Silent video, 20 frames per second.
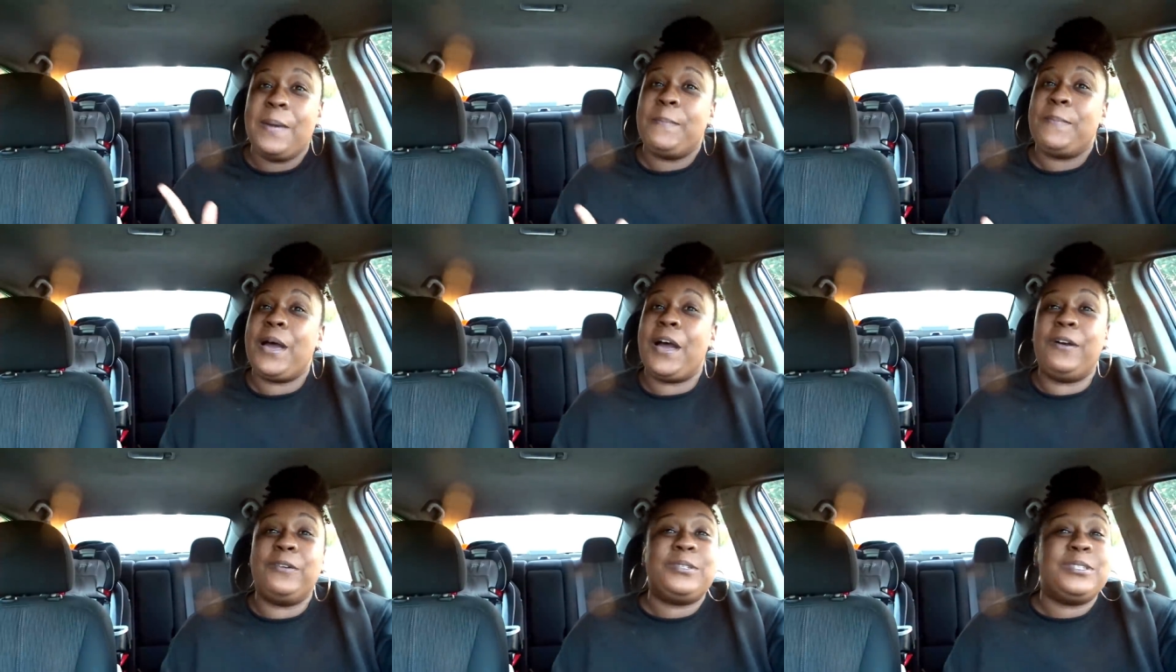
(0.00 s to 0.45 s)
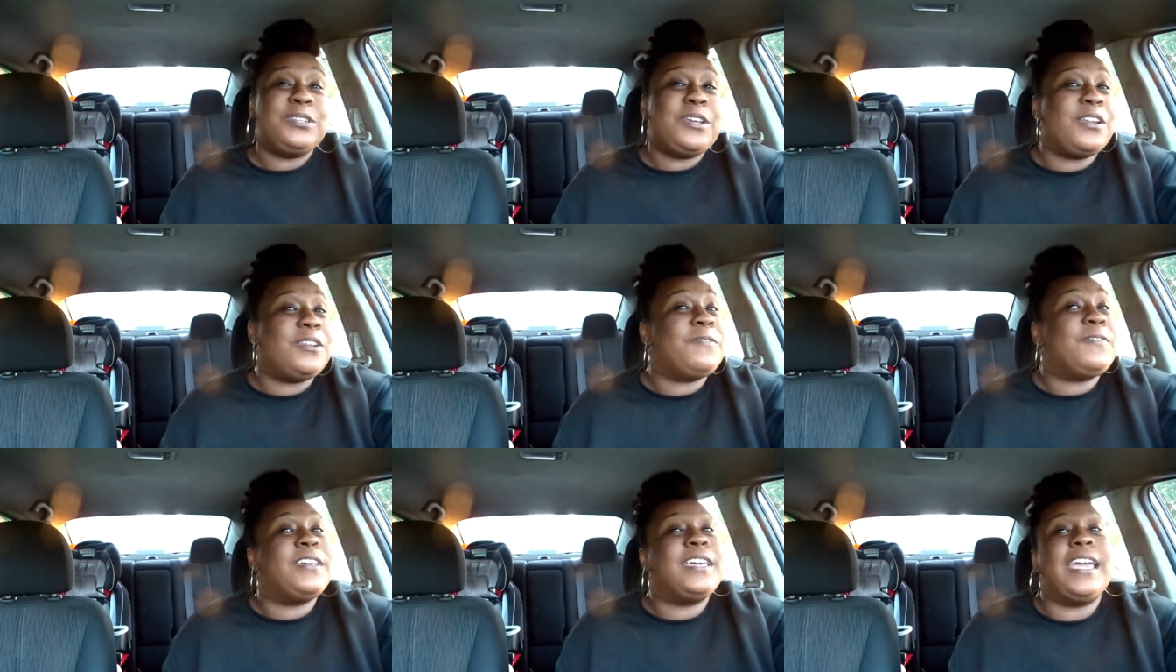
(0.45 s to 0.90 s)
Post
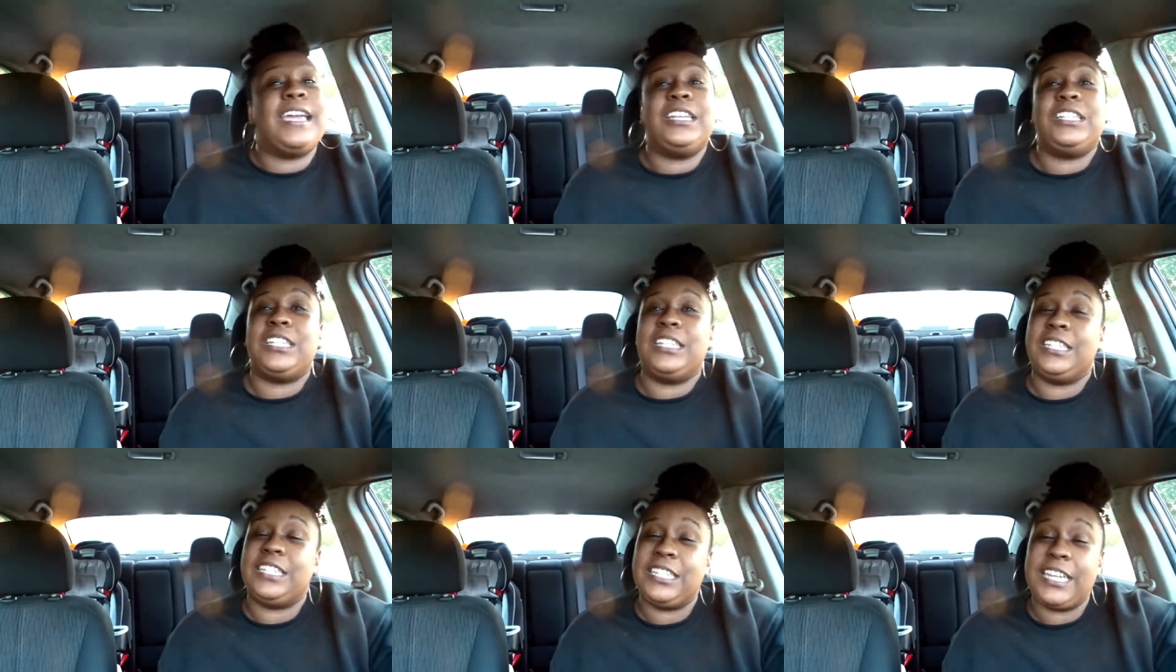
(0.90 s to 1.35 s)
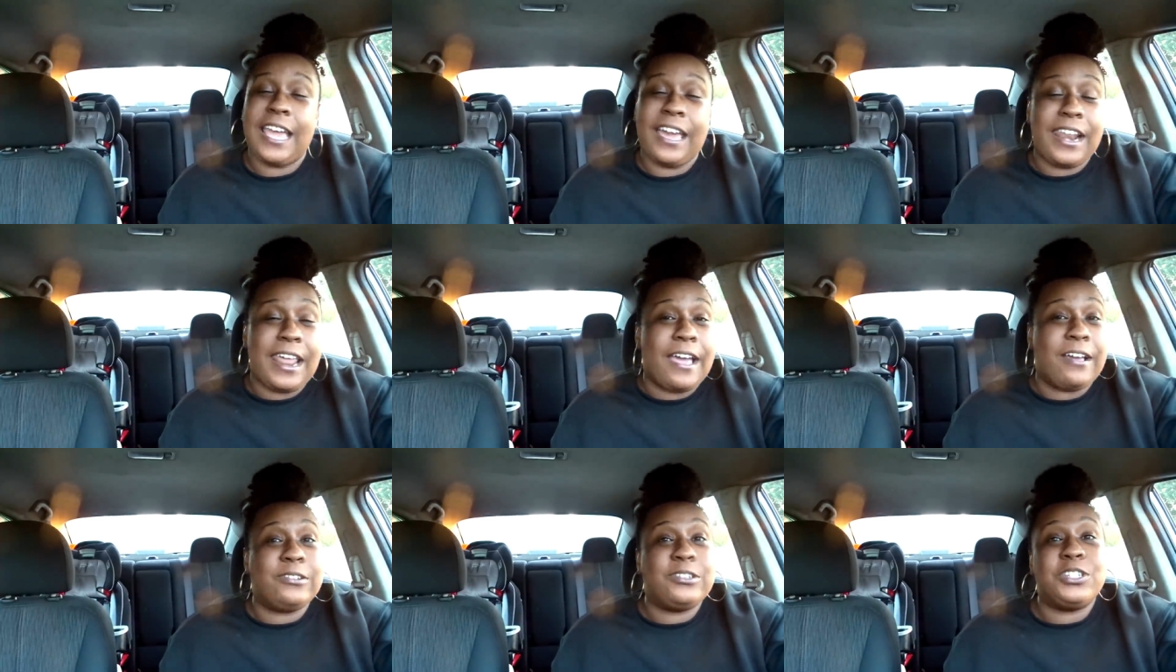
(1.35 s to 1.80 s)
notification
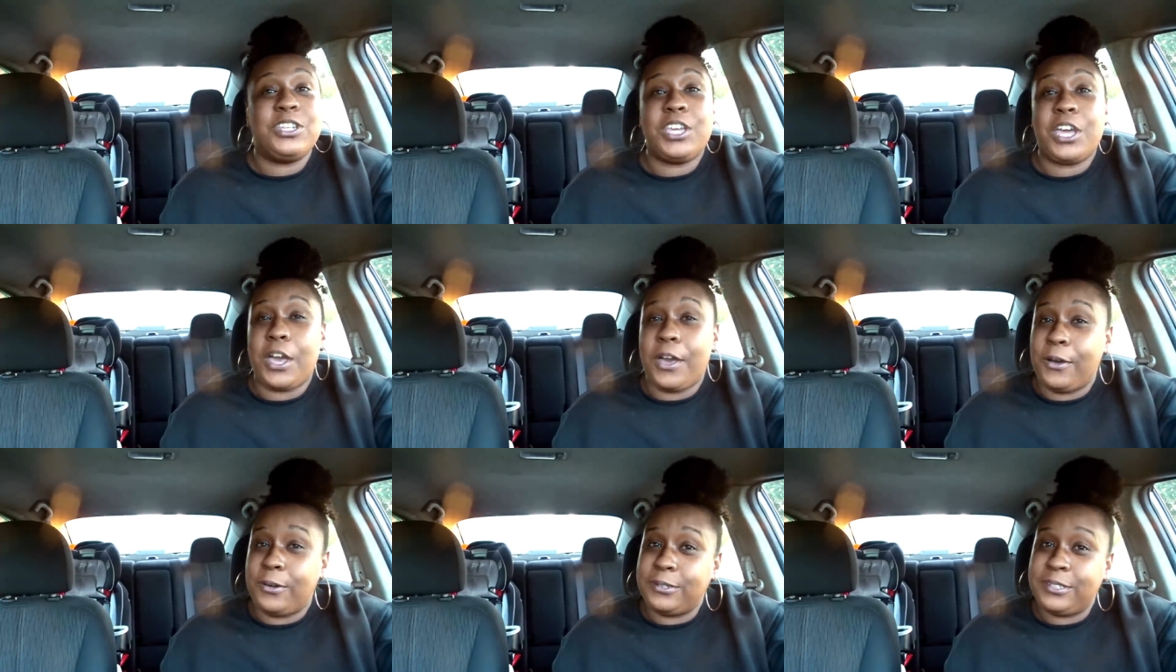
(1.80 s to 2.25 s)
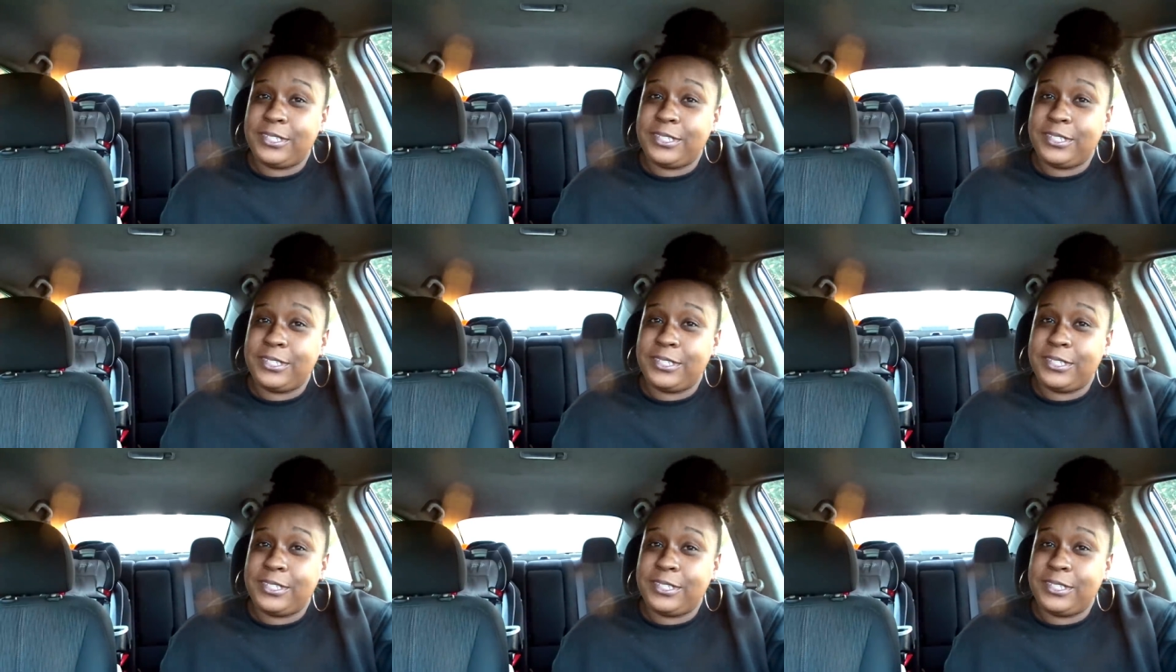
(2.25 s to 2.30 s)
shout outs go